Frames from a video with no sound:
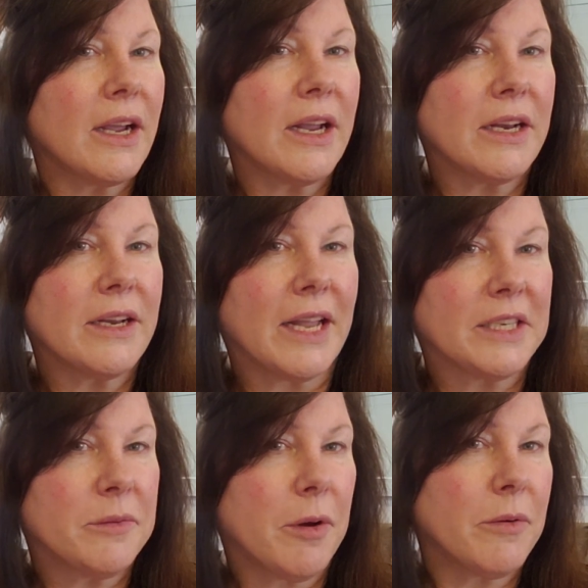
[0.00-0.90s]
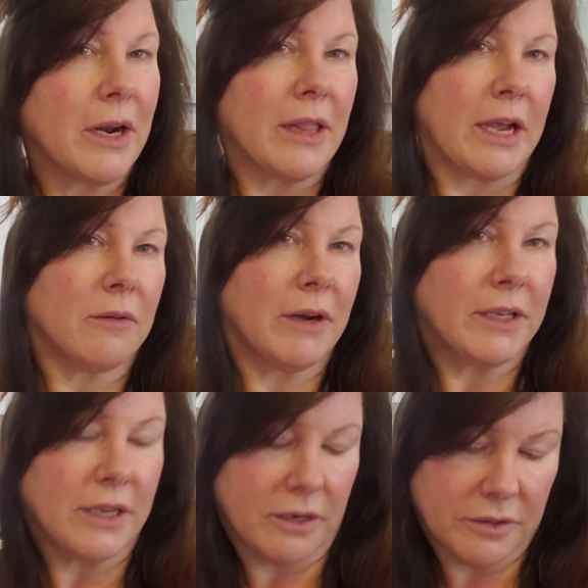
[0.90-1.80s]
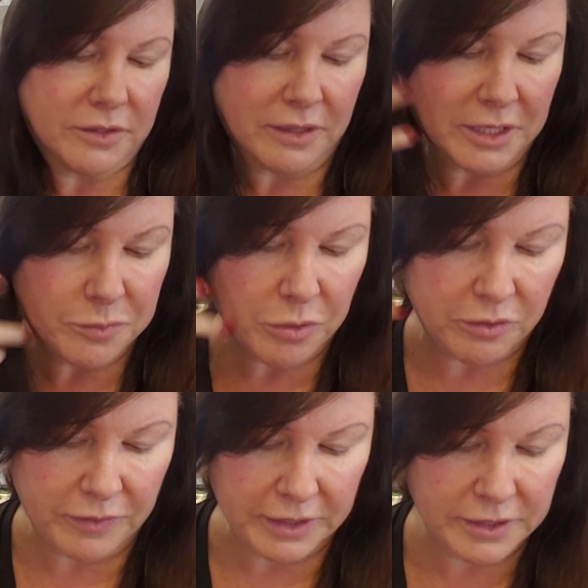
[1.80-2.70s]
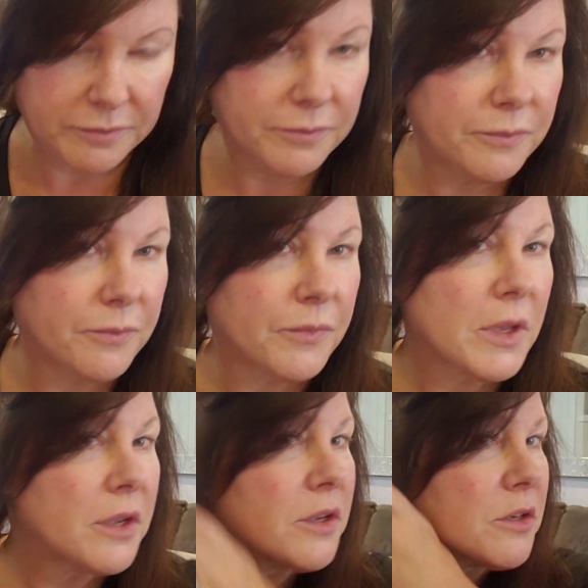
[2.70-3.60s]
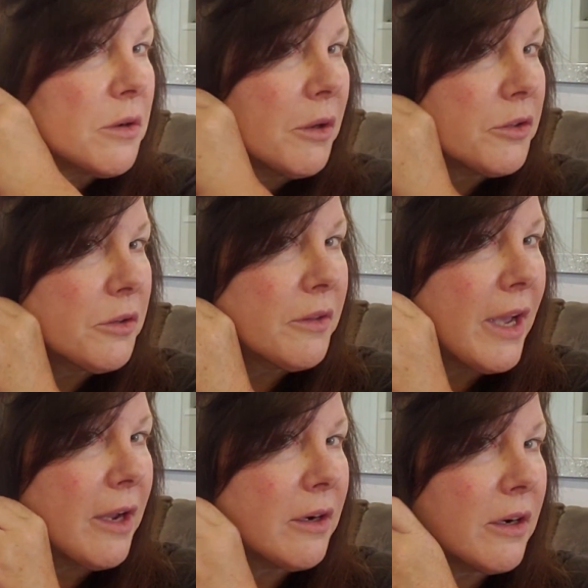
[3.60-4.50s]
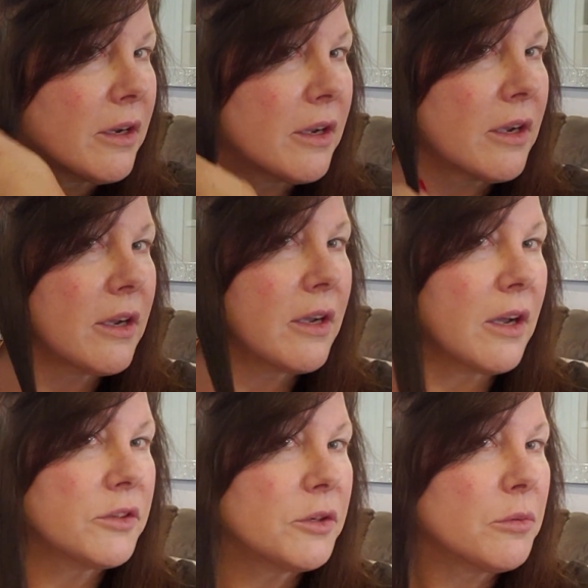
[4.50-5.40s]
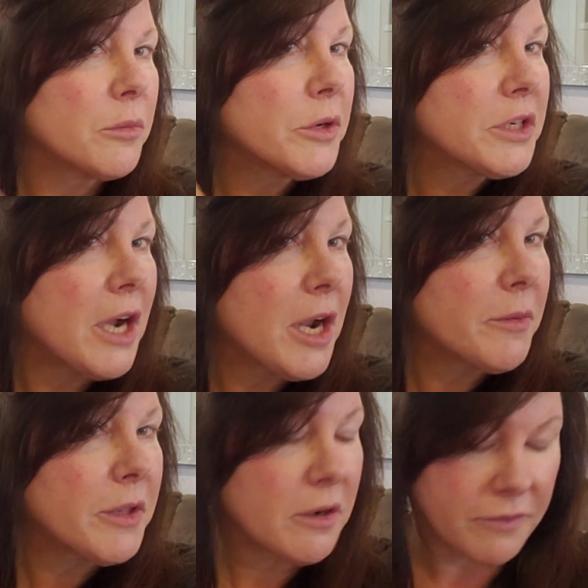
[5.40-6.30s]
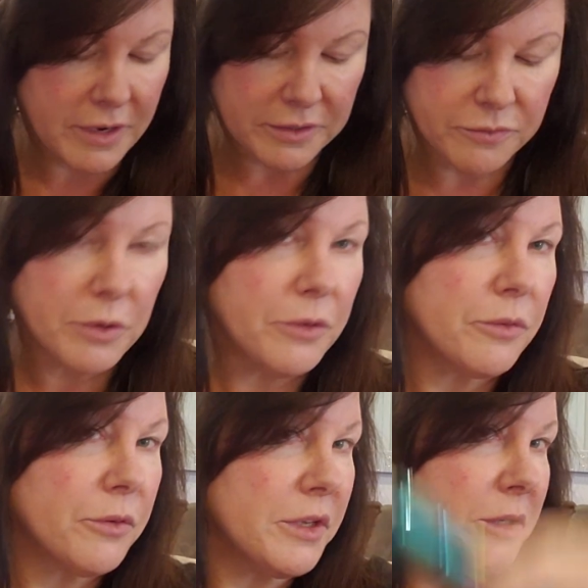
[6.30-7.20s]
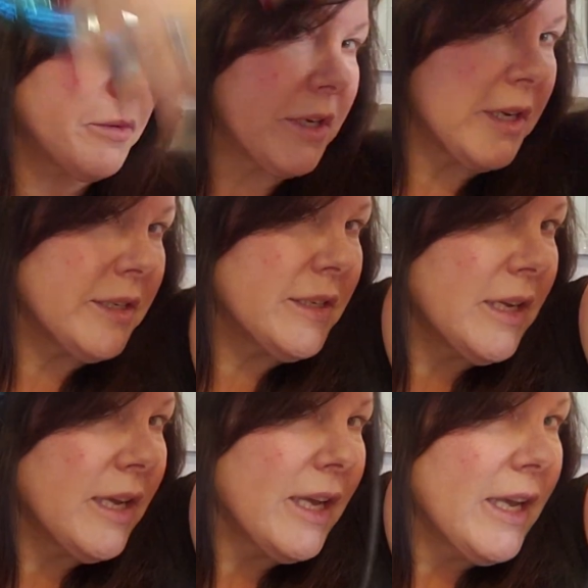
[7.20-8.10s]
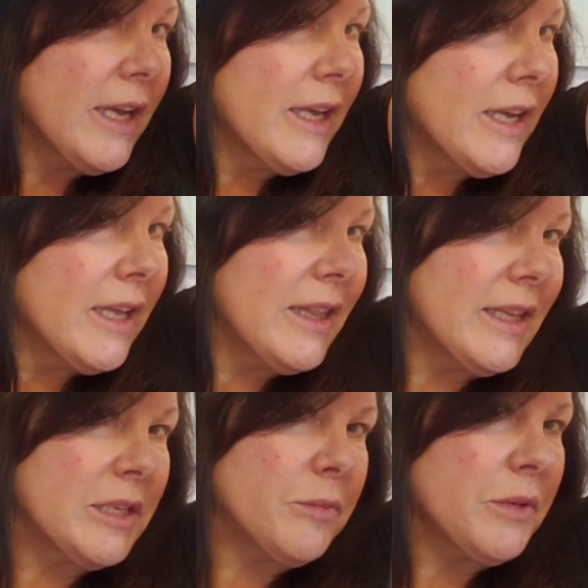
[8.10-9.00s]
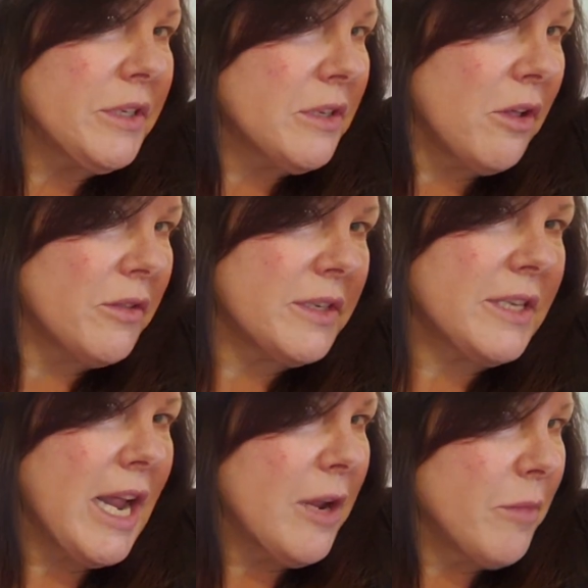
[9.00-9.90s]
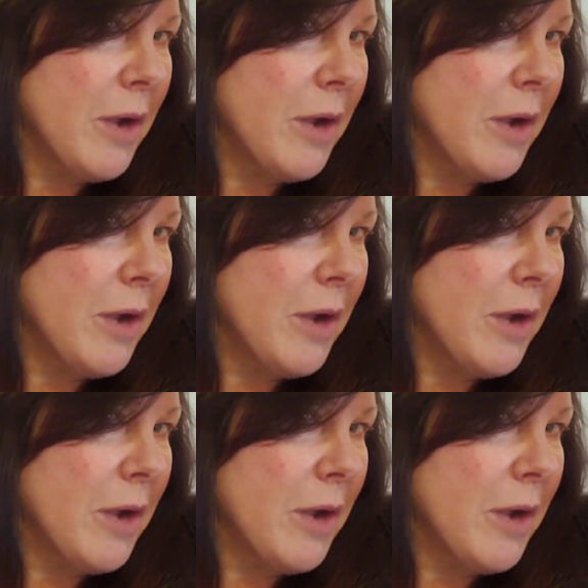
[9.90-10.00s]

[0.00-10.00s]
And that's about what I like right there. So that's perfect. So I'll do that. I'll do it one more time and then I'll fast forward through this because this is all the same.